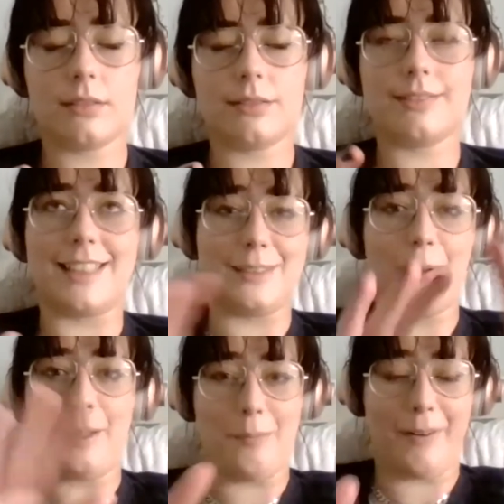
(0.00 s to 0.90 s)
I just
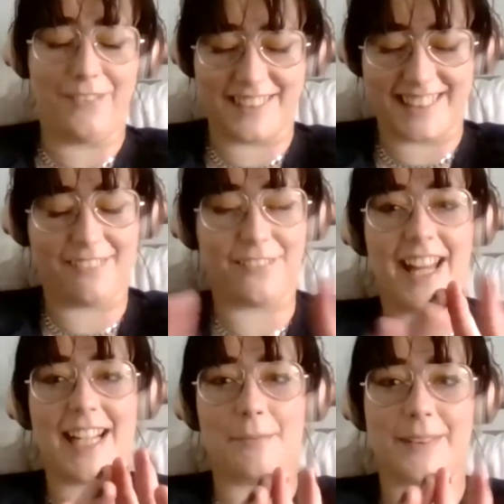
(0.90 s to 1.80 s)
want to preface that for
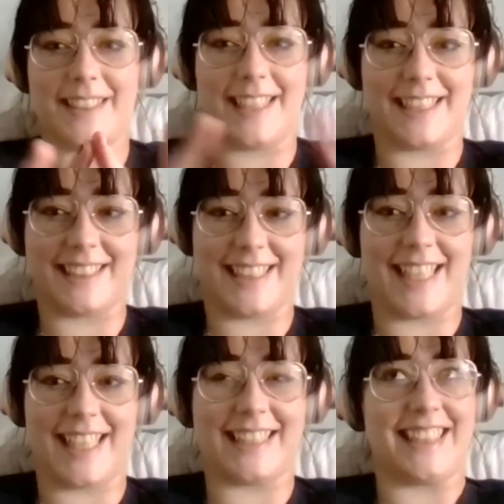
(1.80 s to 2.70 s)
anybody in the
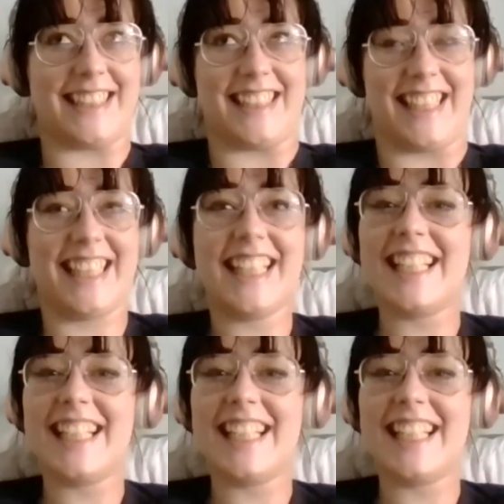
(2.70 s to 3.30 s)
States listening.